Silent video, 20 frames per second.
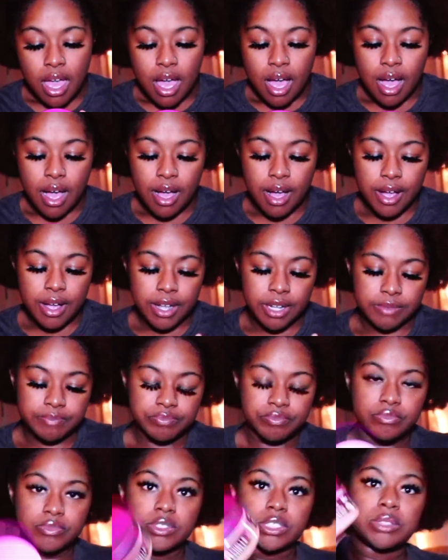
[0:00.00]

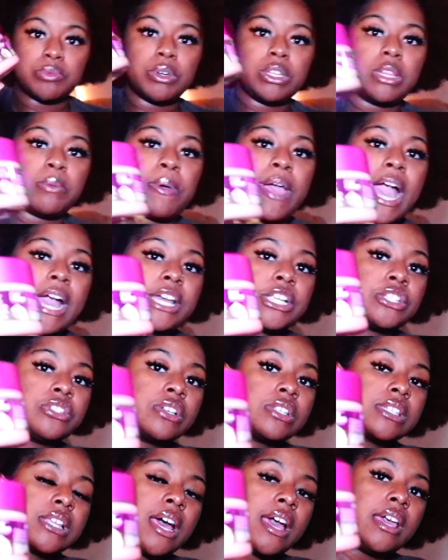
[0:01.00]
So what the package
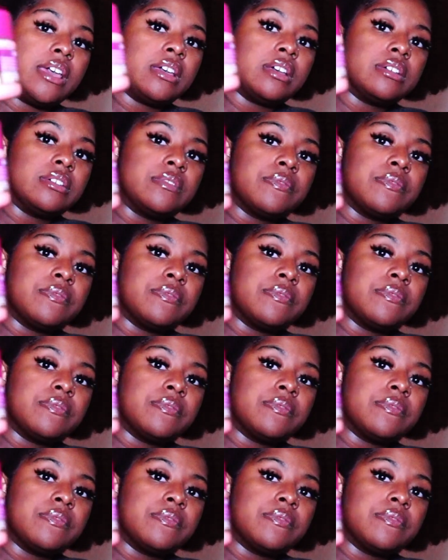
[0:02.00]
looks like.